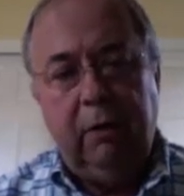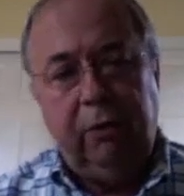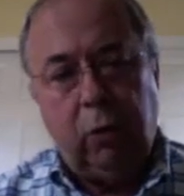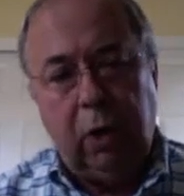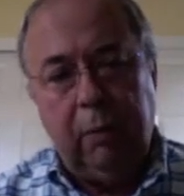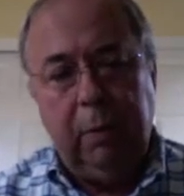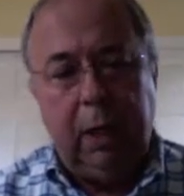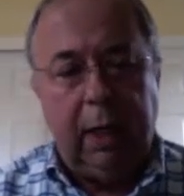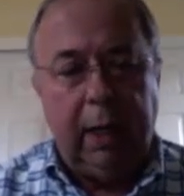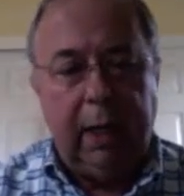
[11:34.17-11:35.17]
form
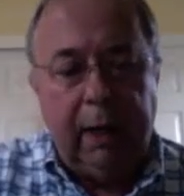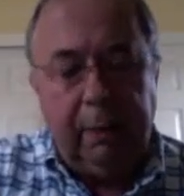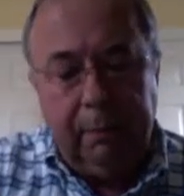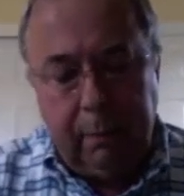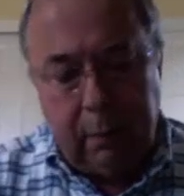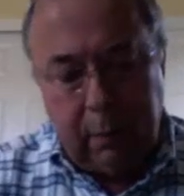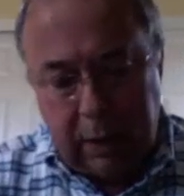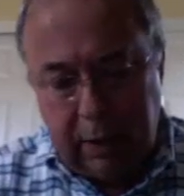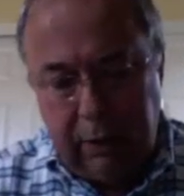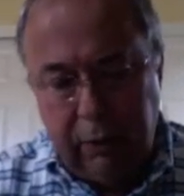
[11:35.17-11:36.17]
um,
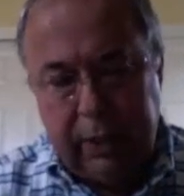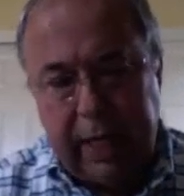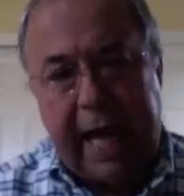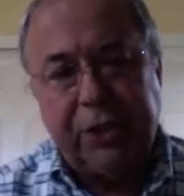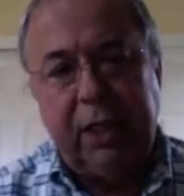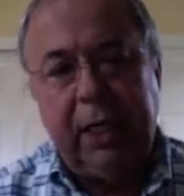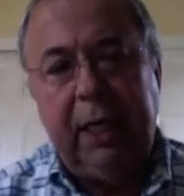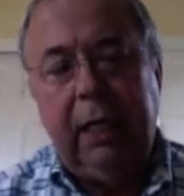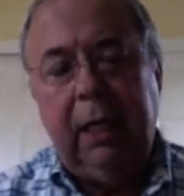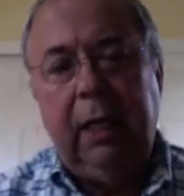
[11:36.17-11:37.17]

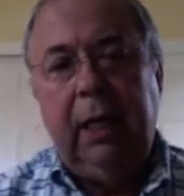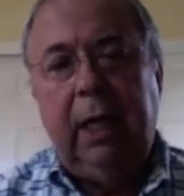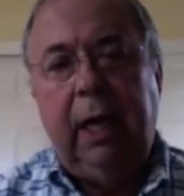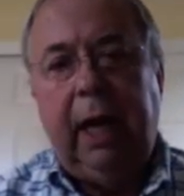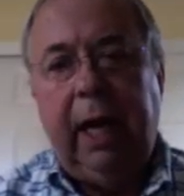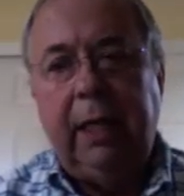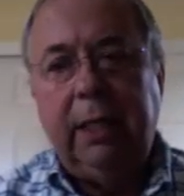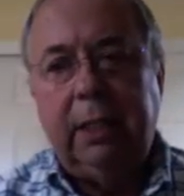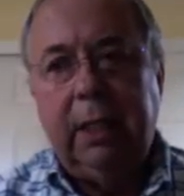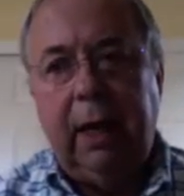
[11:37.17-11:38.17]
Udacity,
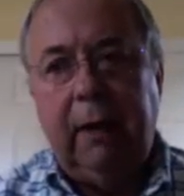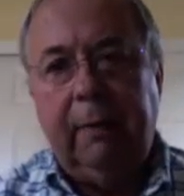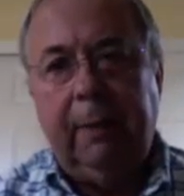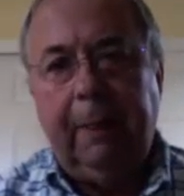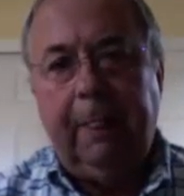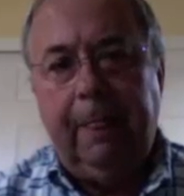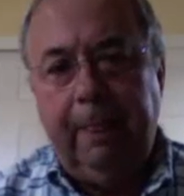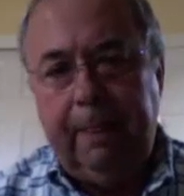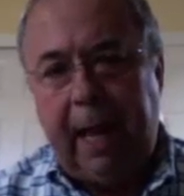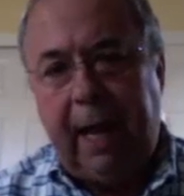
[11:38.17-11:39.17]
and uh,
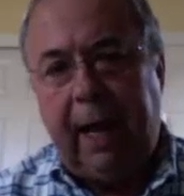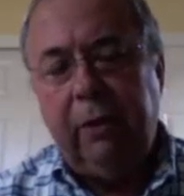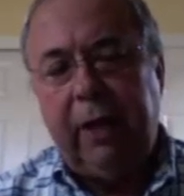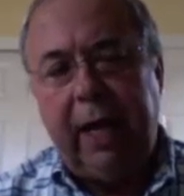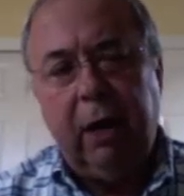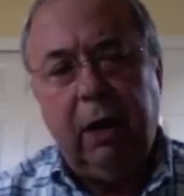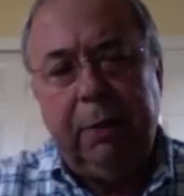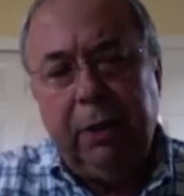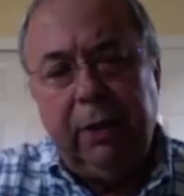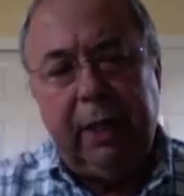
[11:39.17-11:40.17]
now they are
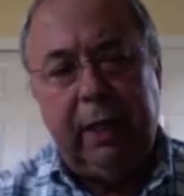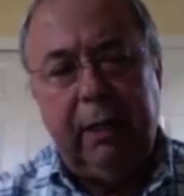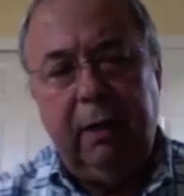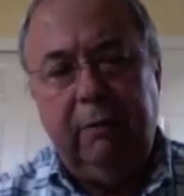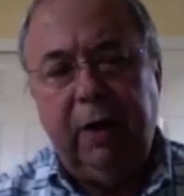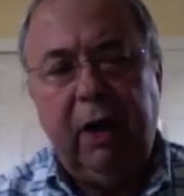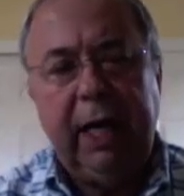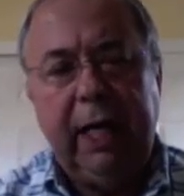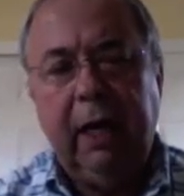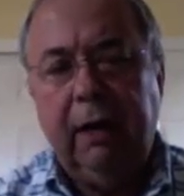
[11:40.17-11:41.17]
building it
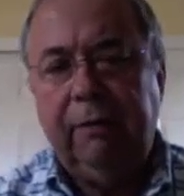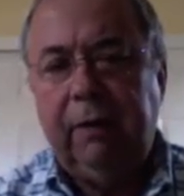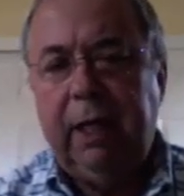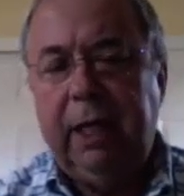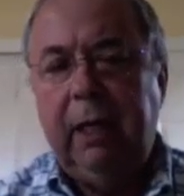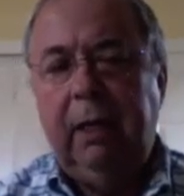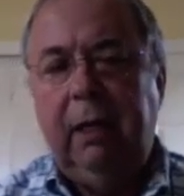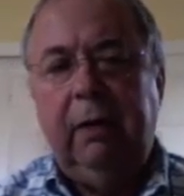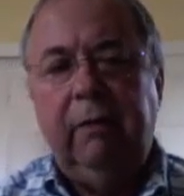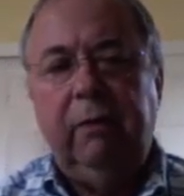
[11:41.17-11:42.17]
very carefully,
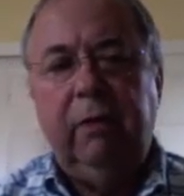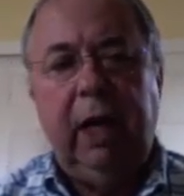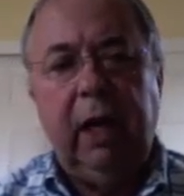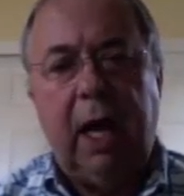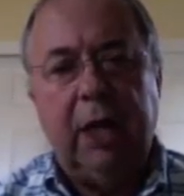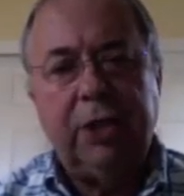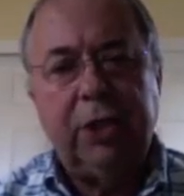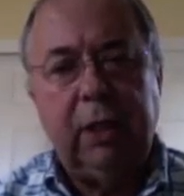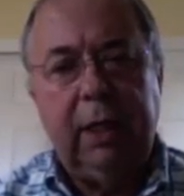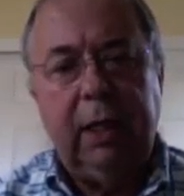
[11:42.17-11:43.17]
very
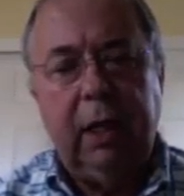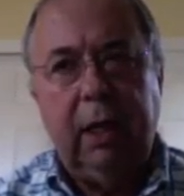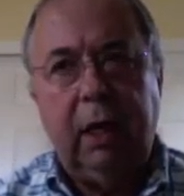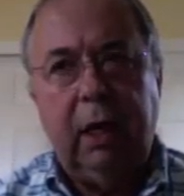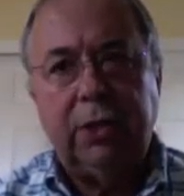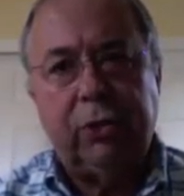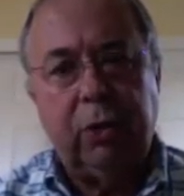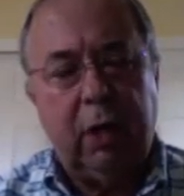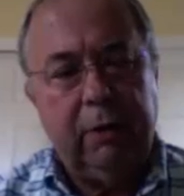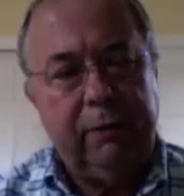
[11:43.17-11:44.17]
logically, uh,
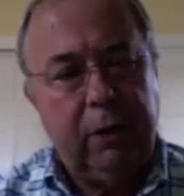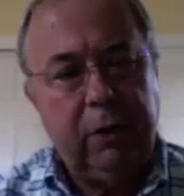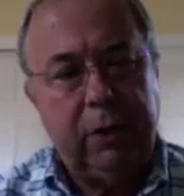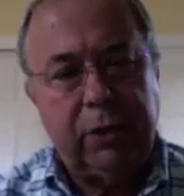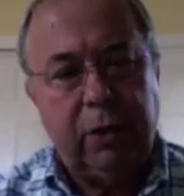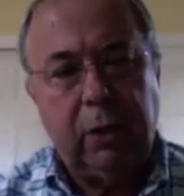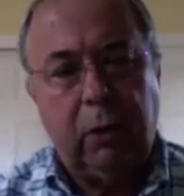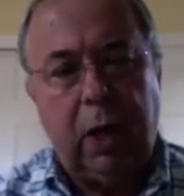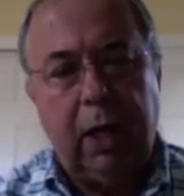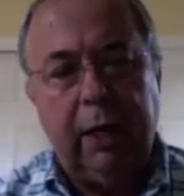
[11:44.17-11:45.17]
strong focus on
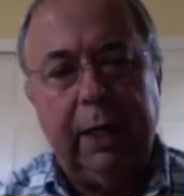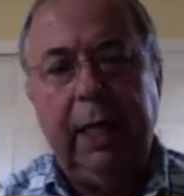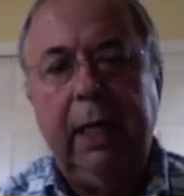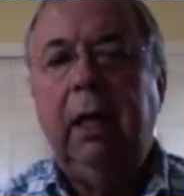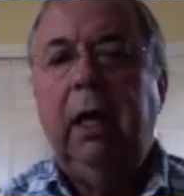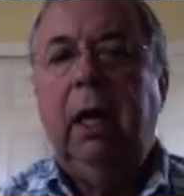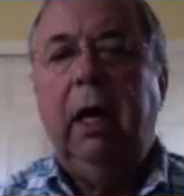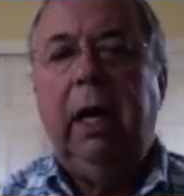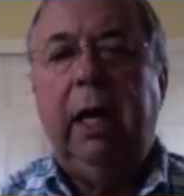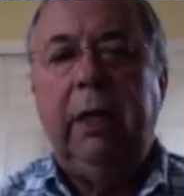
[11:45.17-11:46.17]
quality,
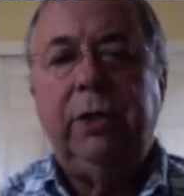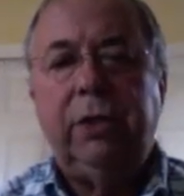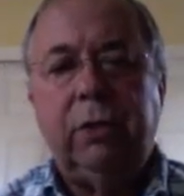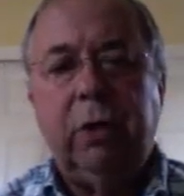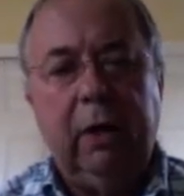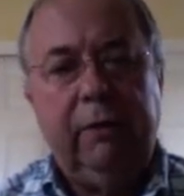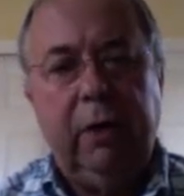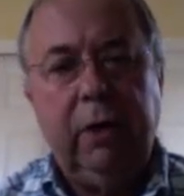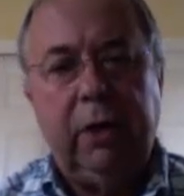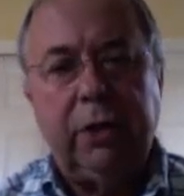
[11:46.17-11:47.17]
a strong
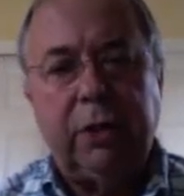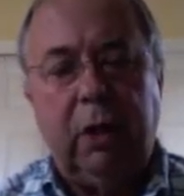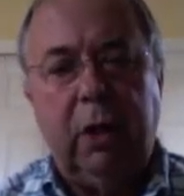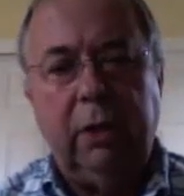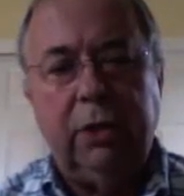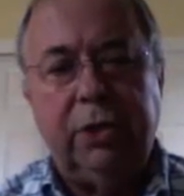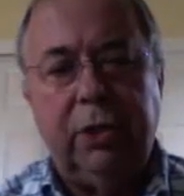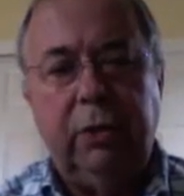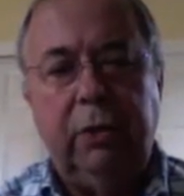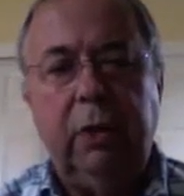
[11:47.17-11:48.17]
focus on the
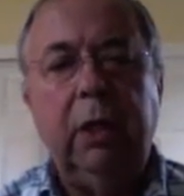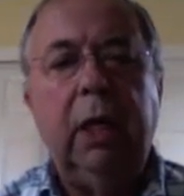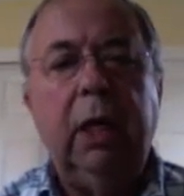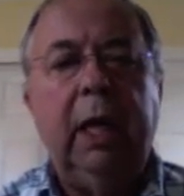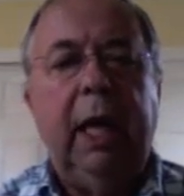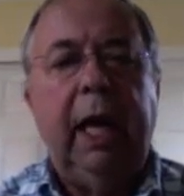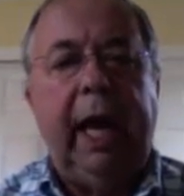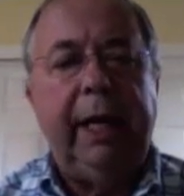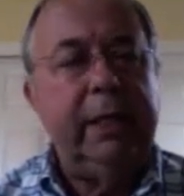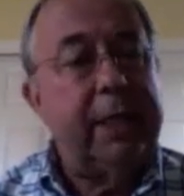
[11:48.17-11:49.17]
student,
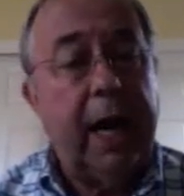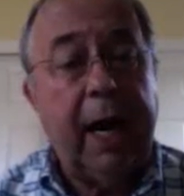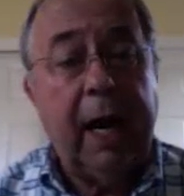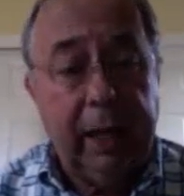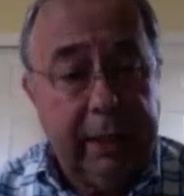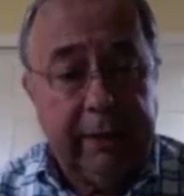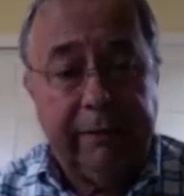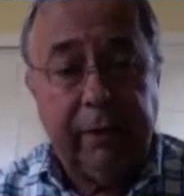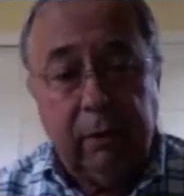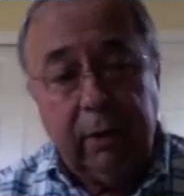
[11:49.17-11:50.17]
and entirely
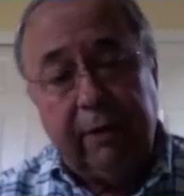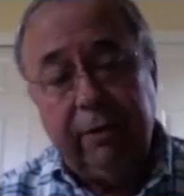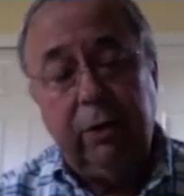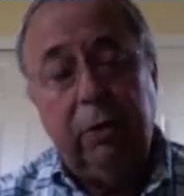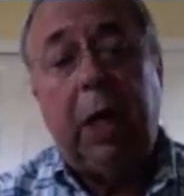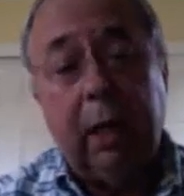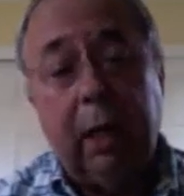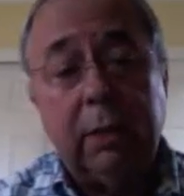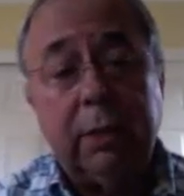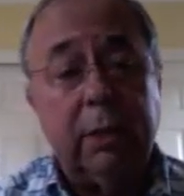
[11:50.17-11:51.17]
different revenue
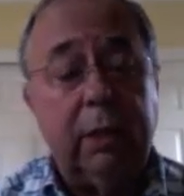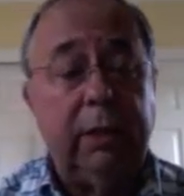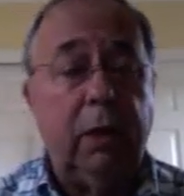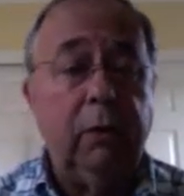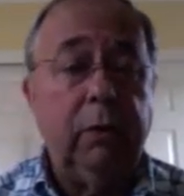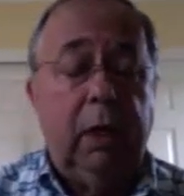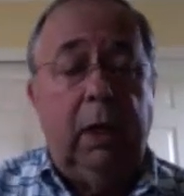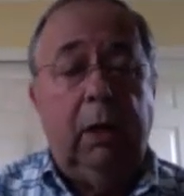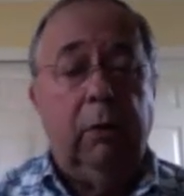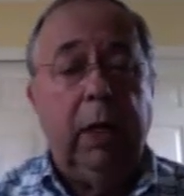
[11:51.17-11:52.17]
models that don't
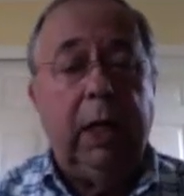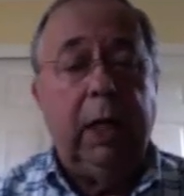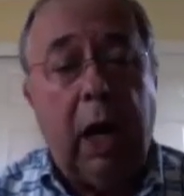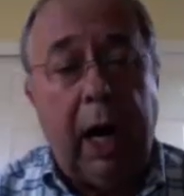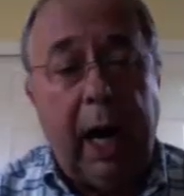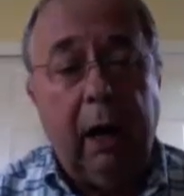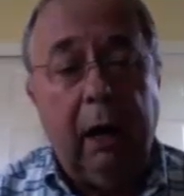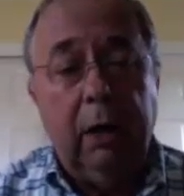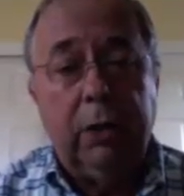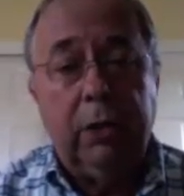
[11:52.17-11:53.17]

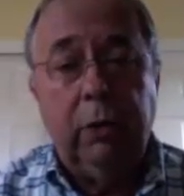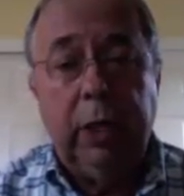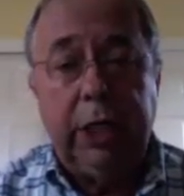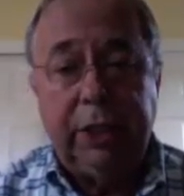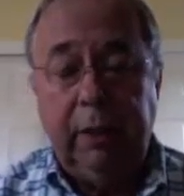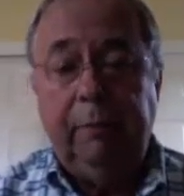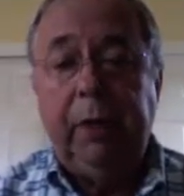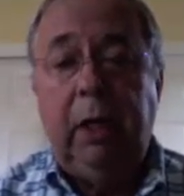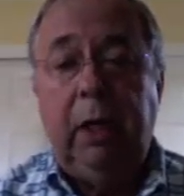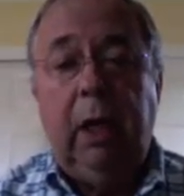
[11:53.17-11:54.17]
require tuition
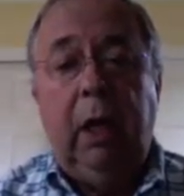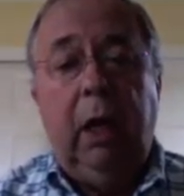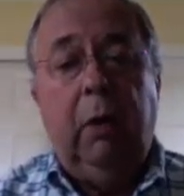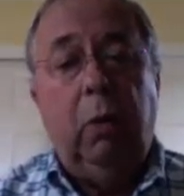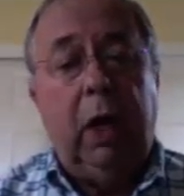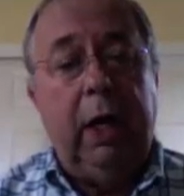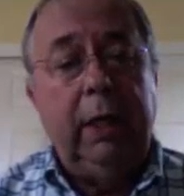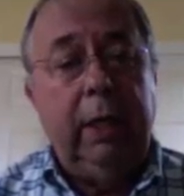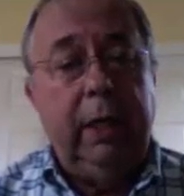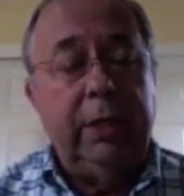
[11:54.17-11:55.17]

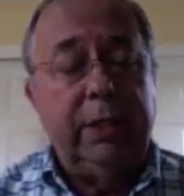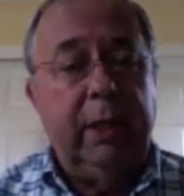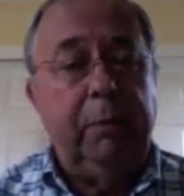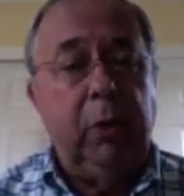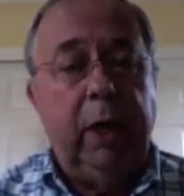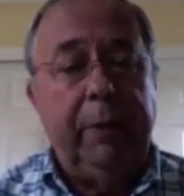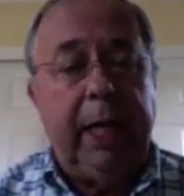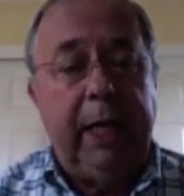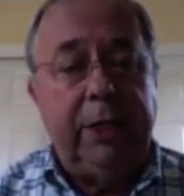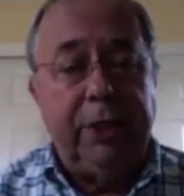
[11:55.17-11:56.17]
one is the
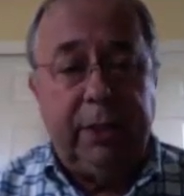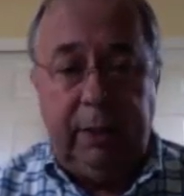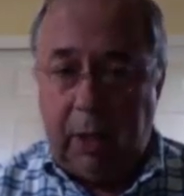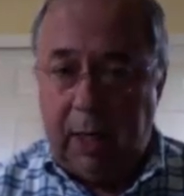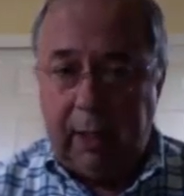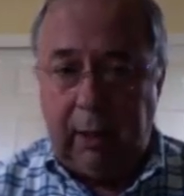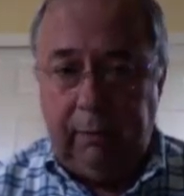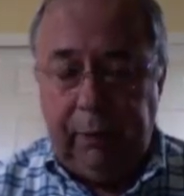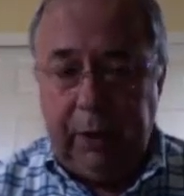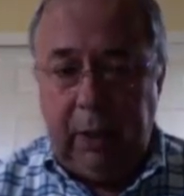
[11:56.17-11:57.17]
employment agency
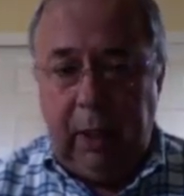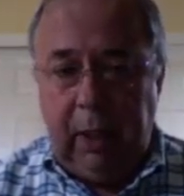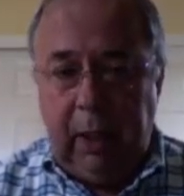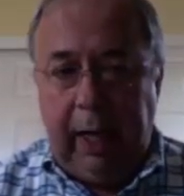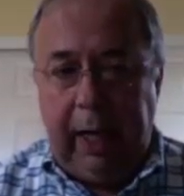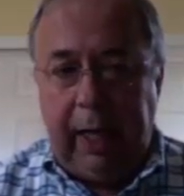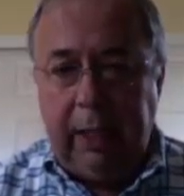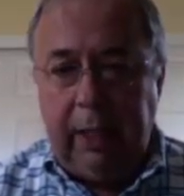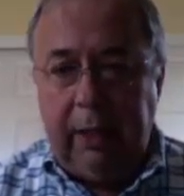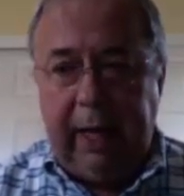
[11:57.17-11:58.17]
model.
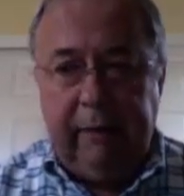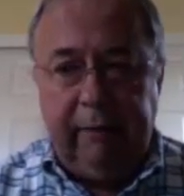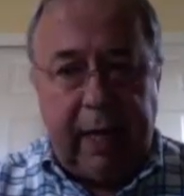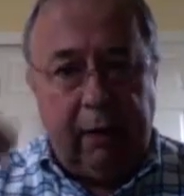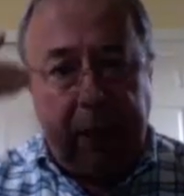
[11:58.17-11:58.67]
And they have now